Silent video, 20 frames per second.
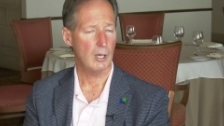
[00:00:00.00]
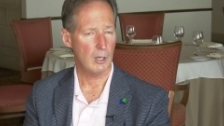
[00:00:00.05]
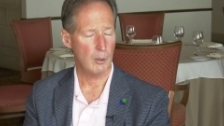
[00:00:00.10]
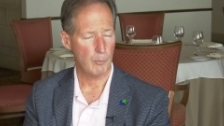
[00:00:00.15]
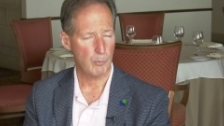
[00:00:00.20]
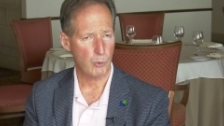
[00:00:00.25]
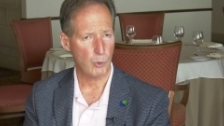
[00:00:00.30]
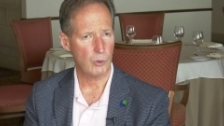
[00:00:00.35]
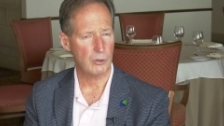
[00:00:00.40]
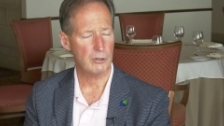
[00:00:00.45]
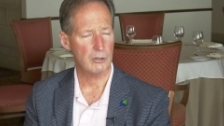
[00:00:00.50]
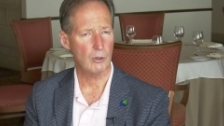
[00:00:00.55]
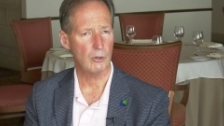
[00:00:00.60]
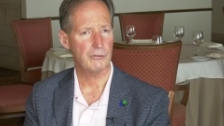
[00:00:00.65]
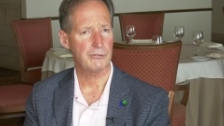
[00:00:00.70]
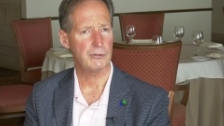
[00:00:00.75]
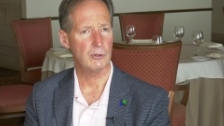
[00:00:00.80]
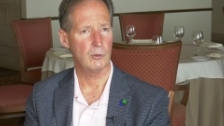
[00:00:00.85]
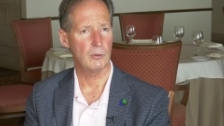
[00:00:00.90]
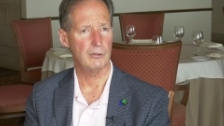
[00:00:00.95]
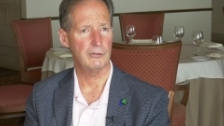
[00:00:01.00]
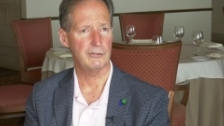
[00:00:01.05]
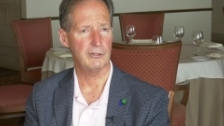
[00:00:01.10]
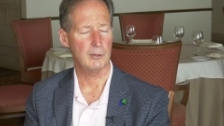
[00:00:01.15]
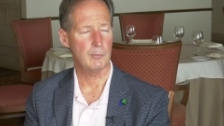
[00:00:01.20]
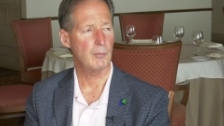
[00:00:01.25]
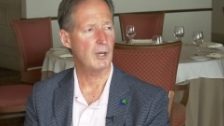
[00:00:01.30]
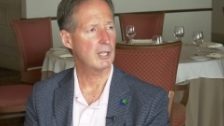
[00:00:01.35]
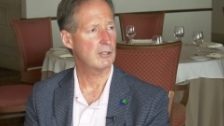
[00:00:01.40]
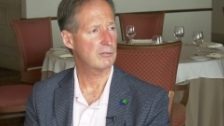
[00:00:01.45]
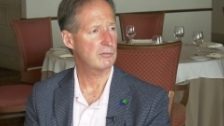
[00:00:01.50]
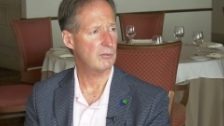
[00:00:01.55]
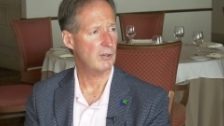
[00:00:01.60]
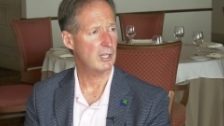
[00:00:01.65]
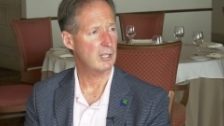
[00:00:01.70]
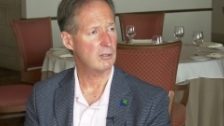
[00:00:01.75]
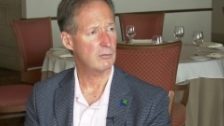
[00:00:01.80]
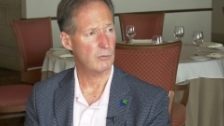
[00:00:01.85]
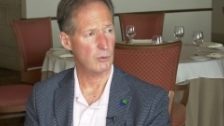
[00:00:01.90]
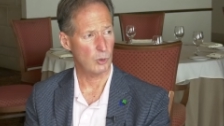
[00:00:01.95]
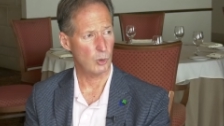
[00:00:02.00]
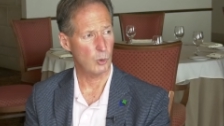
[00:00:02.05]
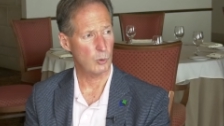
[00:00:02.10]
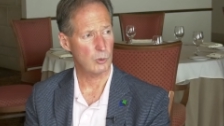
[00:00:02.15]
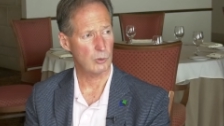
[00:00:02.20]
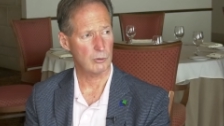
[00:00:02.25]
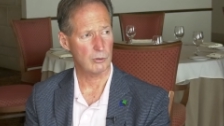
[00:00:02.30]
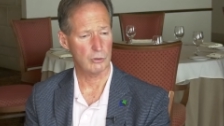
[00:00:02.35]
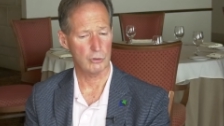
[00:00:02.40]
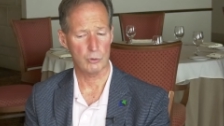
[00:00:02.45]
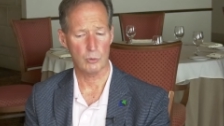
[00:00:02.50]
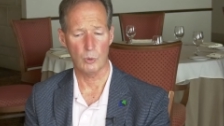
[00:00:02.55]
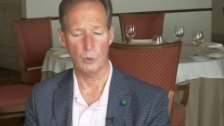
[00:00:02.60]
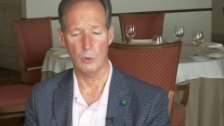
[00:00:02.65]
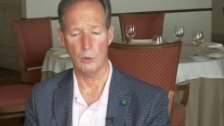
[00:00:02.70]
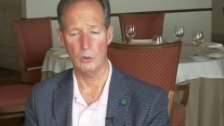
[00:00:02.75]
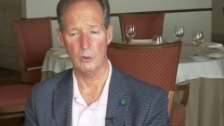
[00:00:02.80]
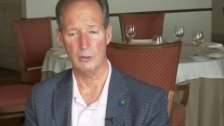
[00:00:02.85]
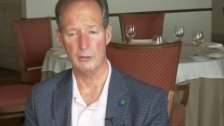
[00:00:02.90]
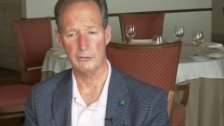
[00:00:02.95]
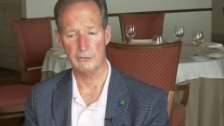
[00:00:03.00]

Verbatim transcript: important also is that Mike's fighting for local control,